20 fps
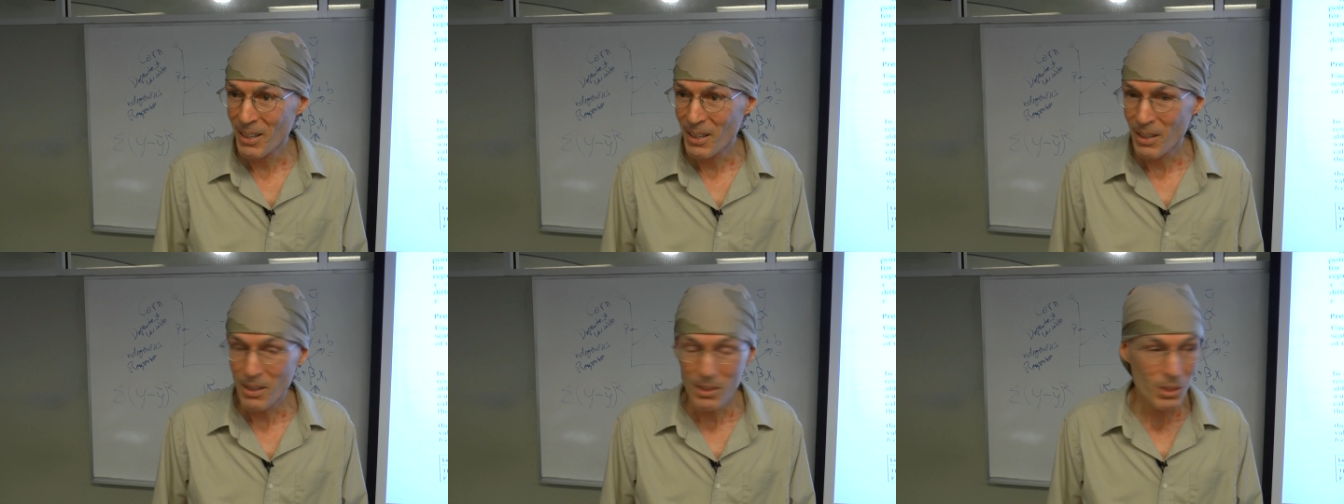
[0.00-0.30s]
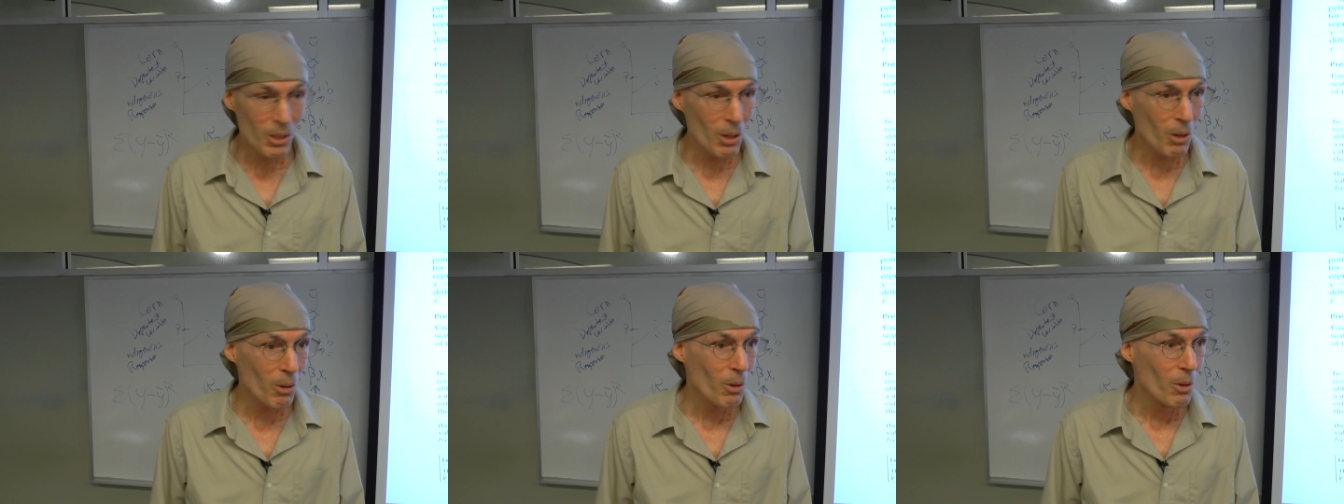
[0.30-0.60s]

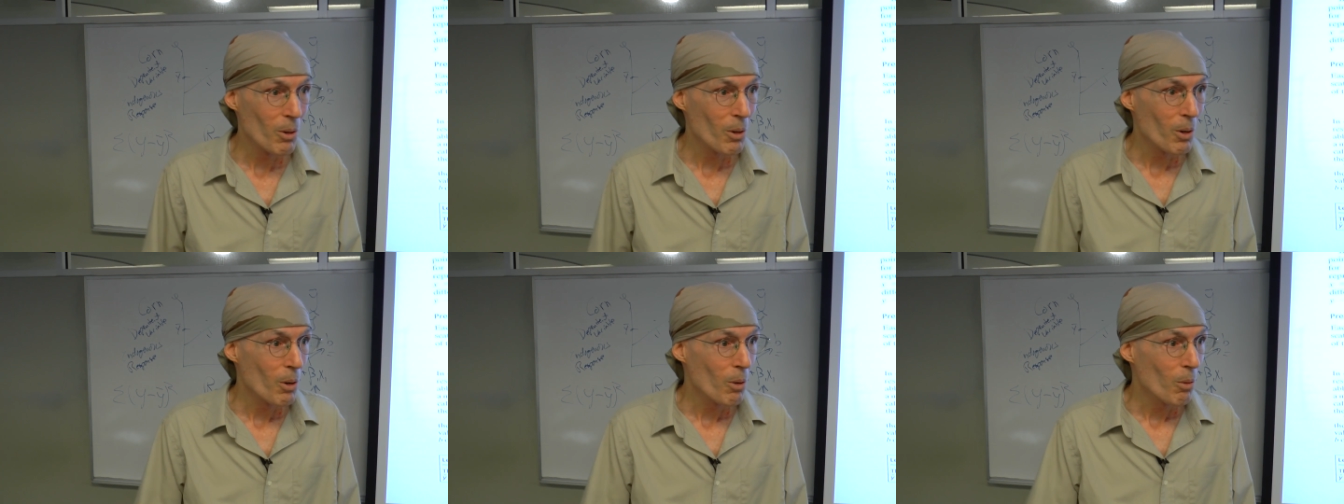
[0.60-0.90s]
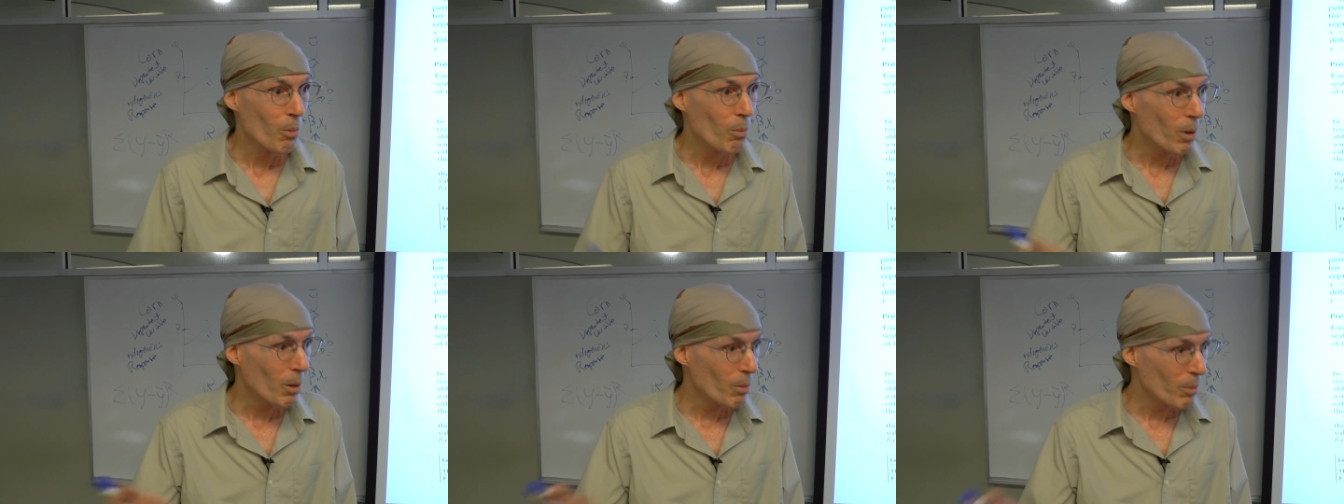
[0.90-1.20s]
So
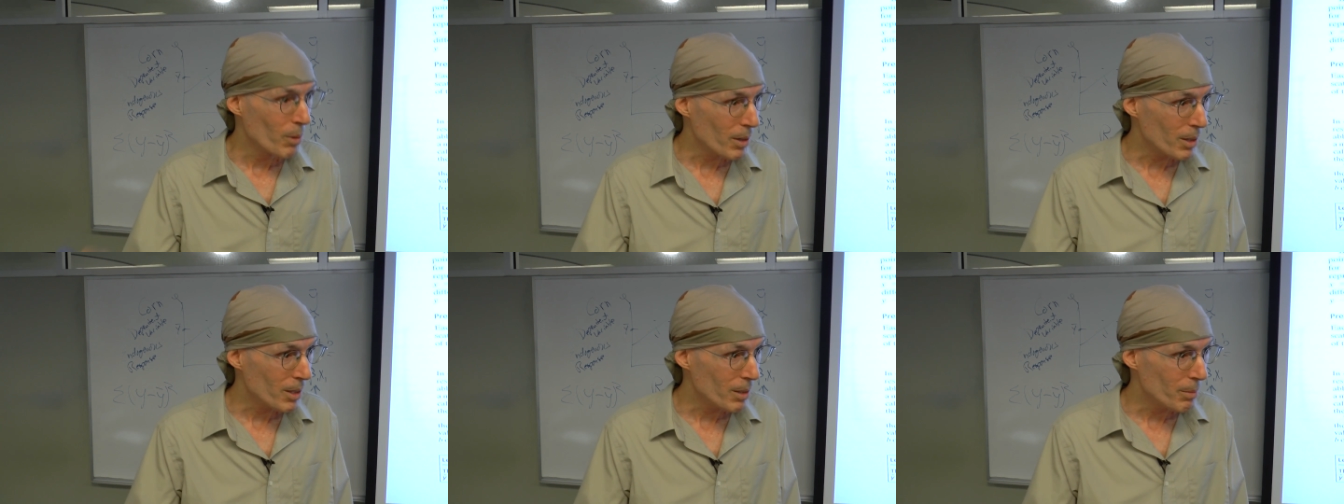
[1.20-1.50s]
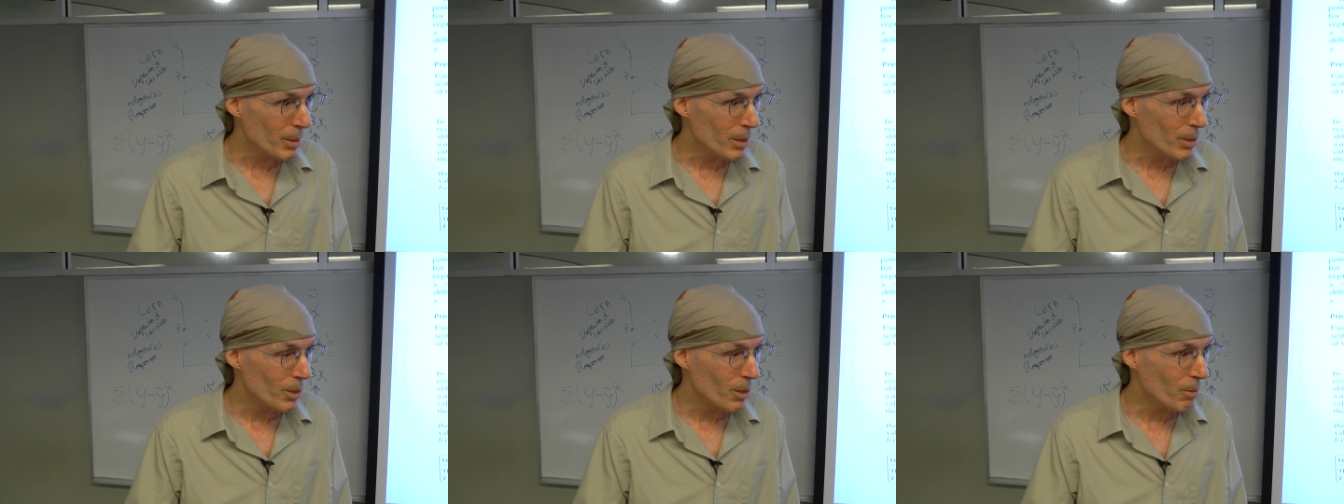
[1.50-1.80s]
what we're going to
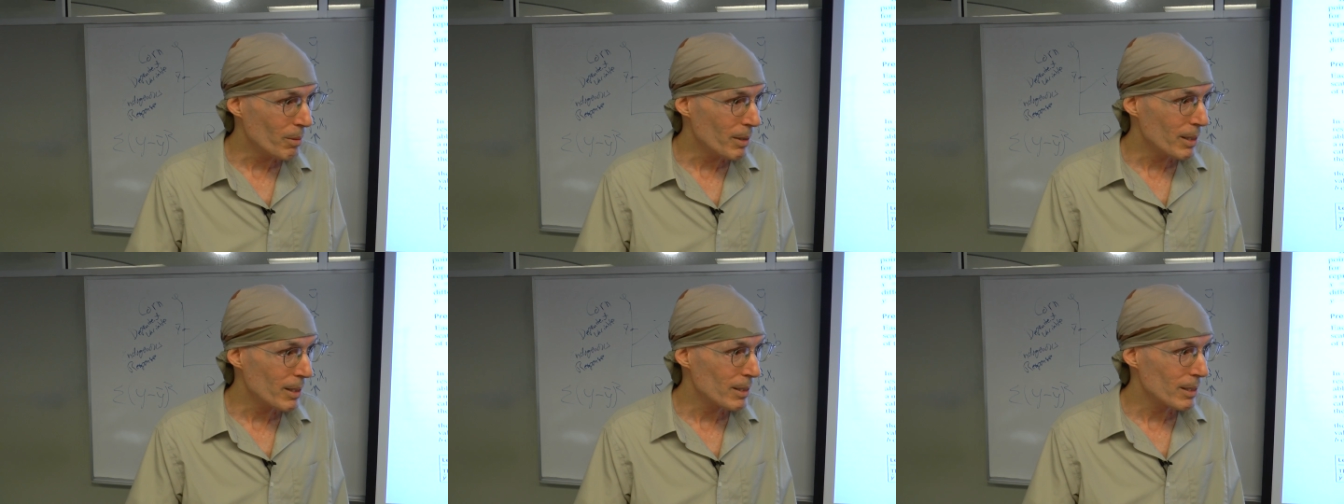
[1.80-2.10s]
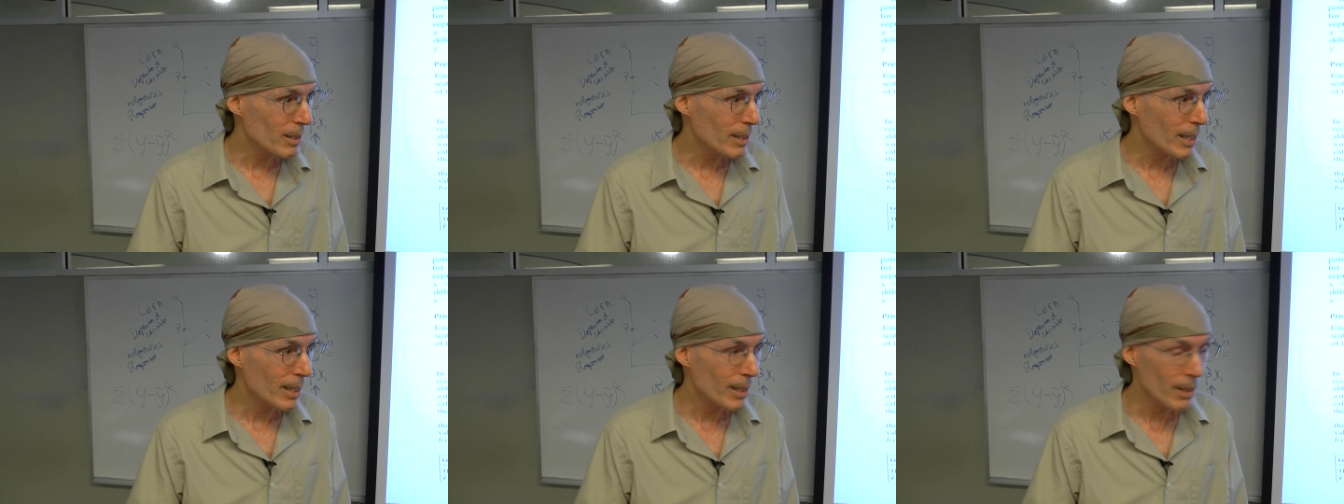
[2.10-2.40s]
be doing is
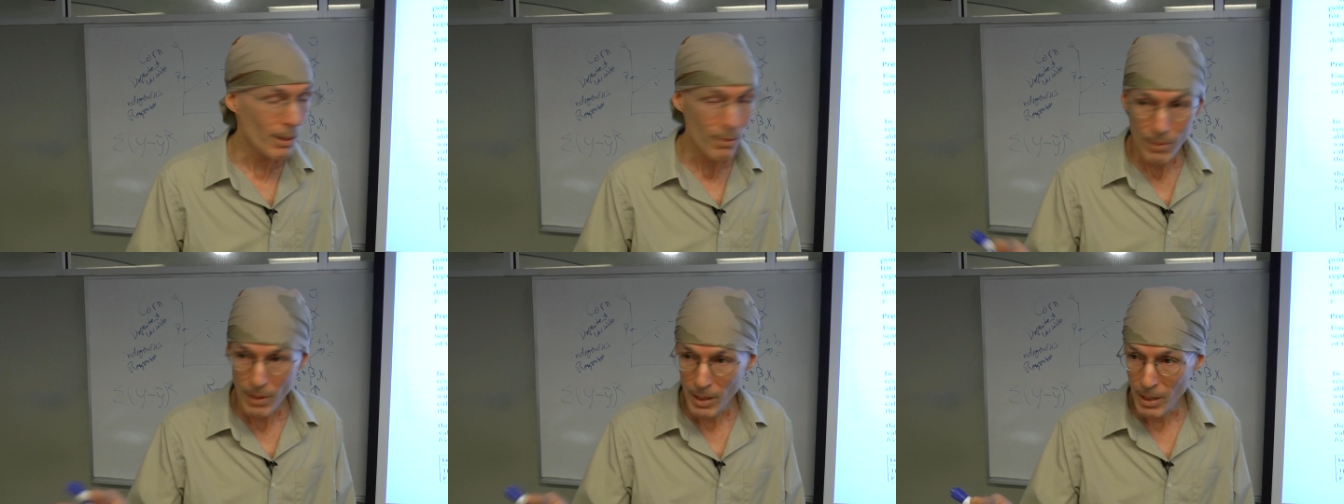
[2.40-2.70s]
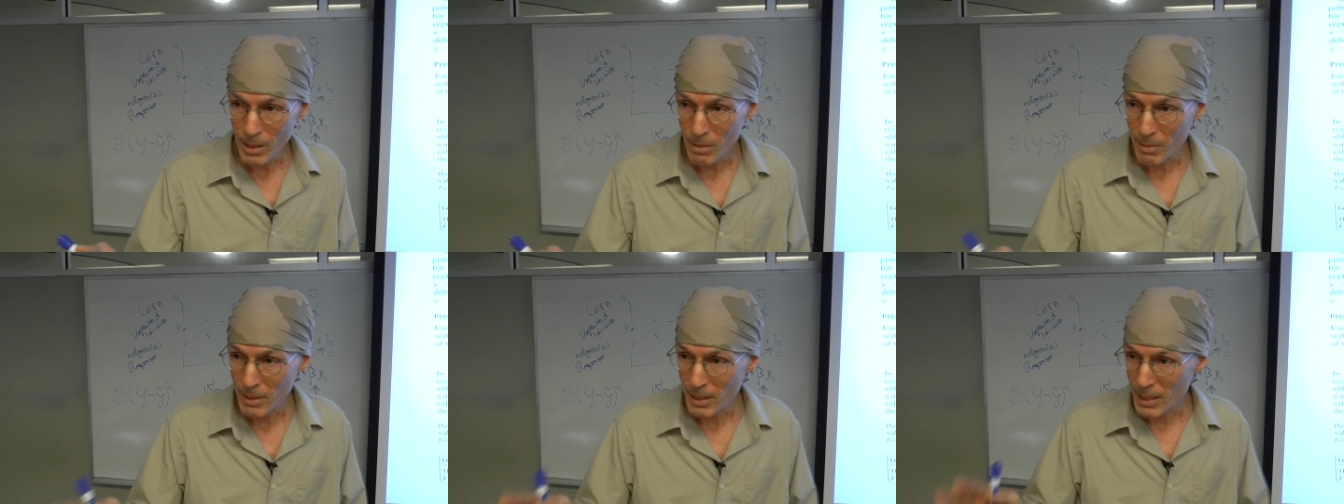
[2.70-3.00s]
saying the
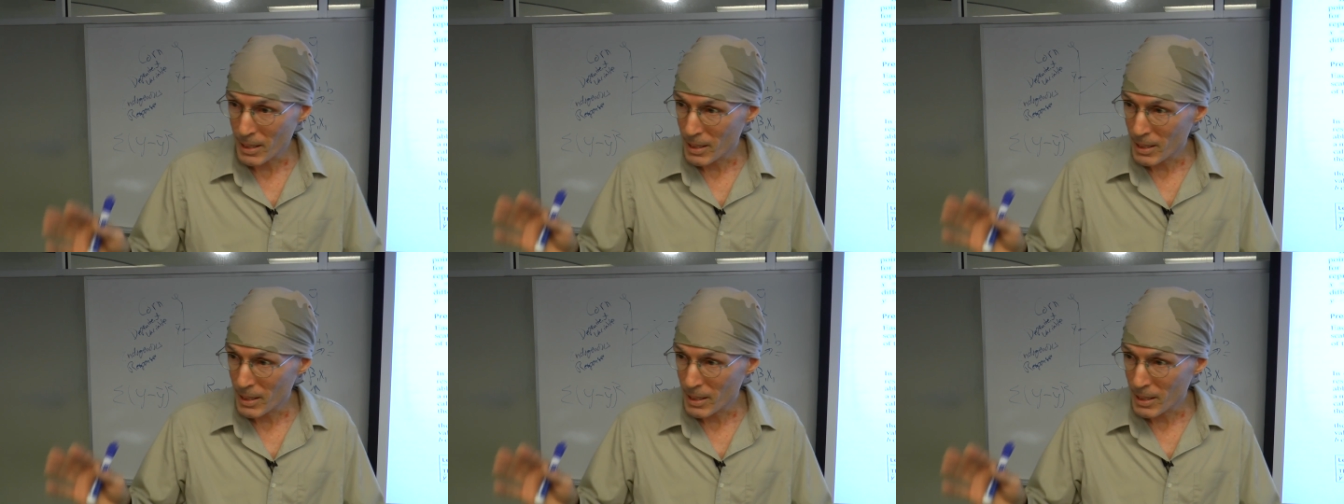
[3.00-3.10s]
following,